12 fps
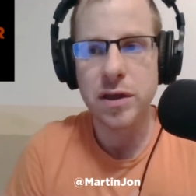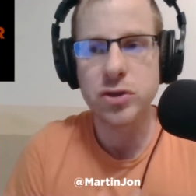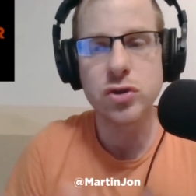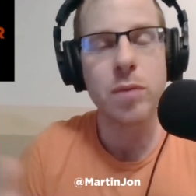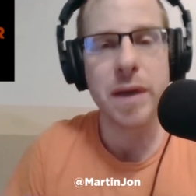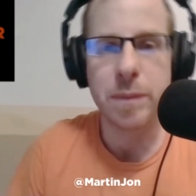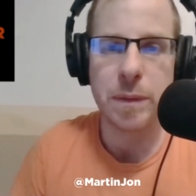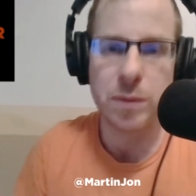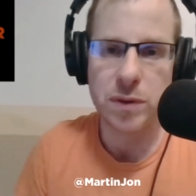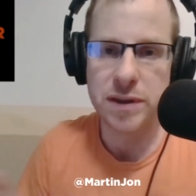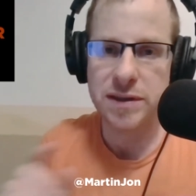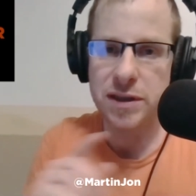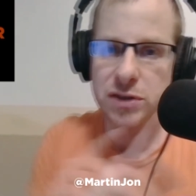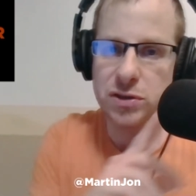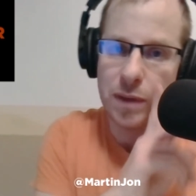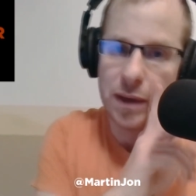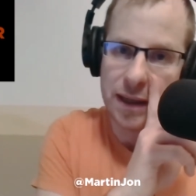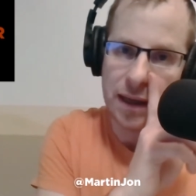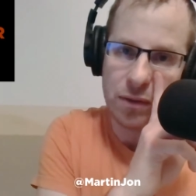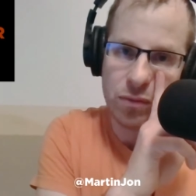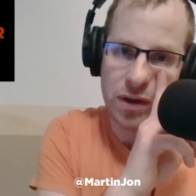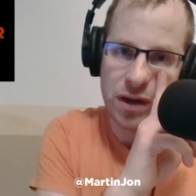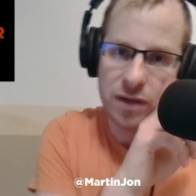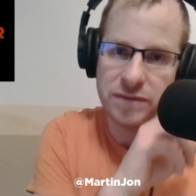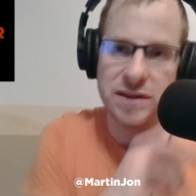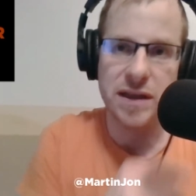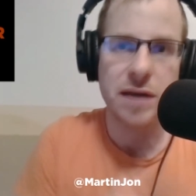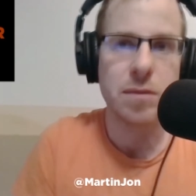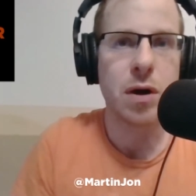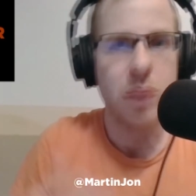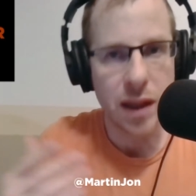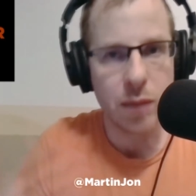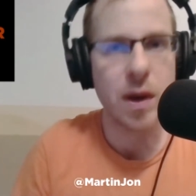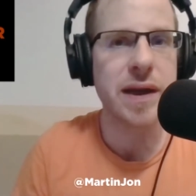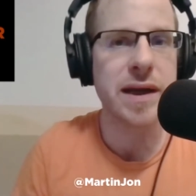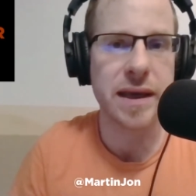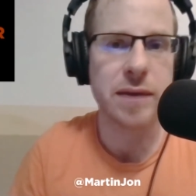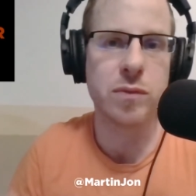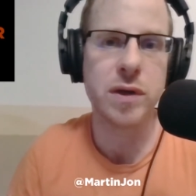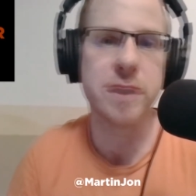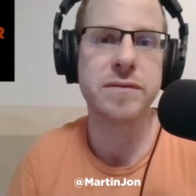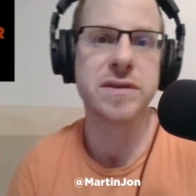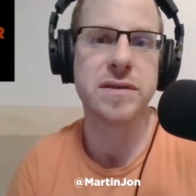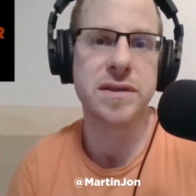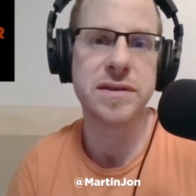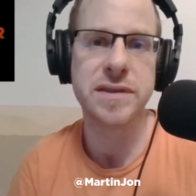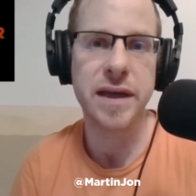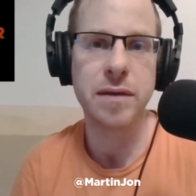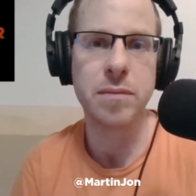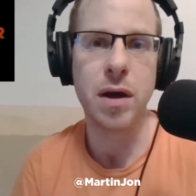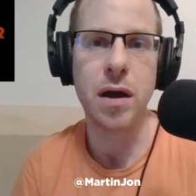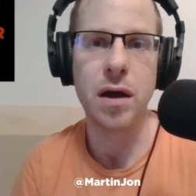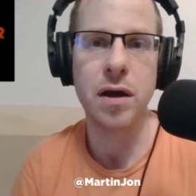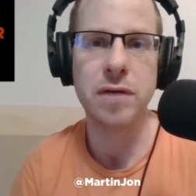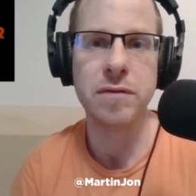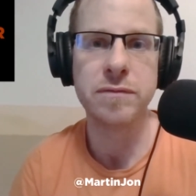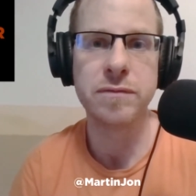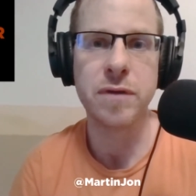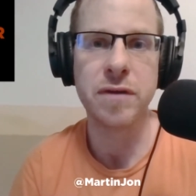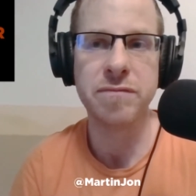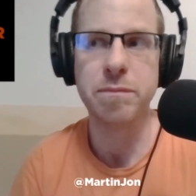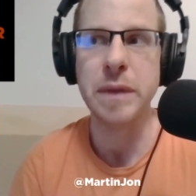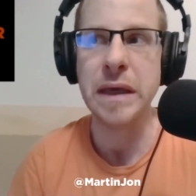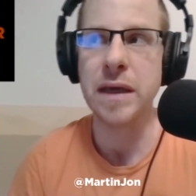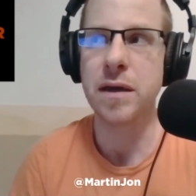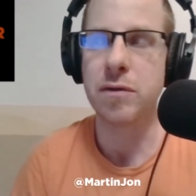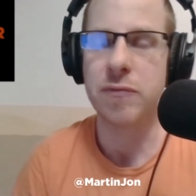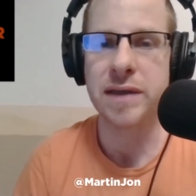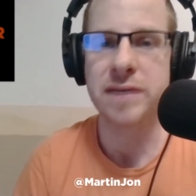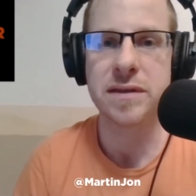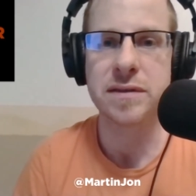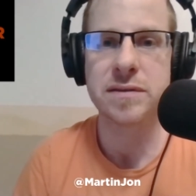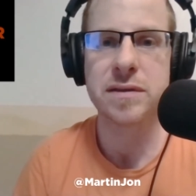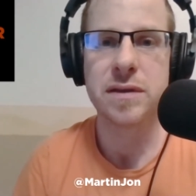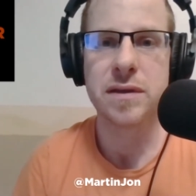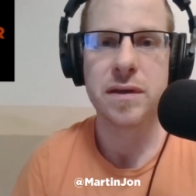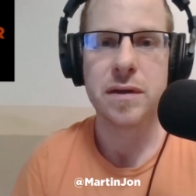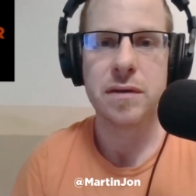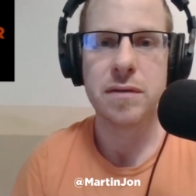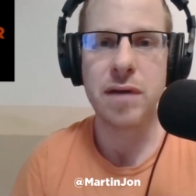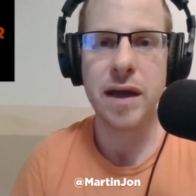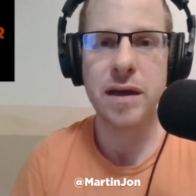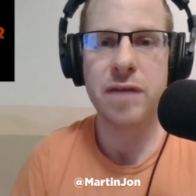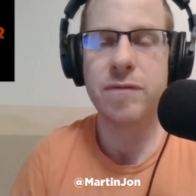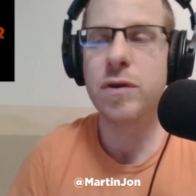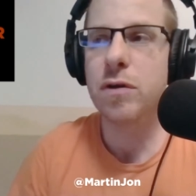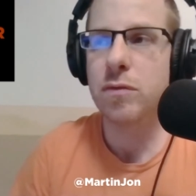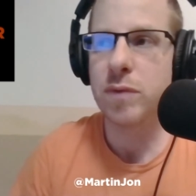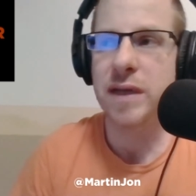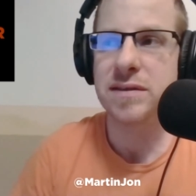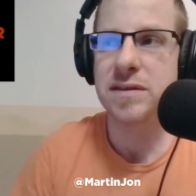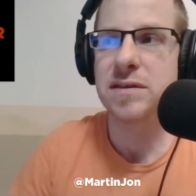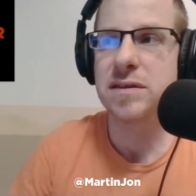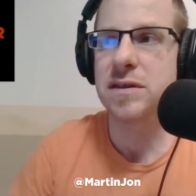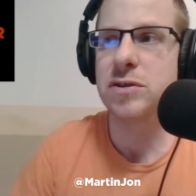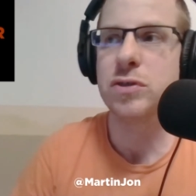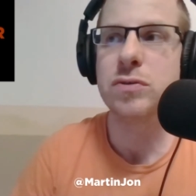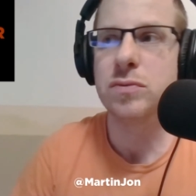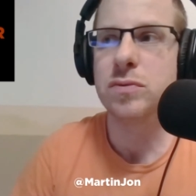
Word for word: so many people in addiction want to get rid of stigma. Well, I want to get rid of the stigma of being a racist. Right? If you're a racist and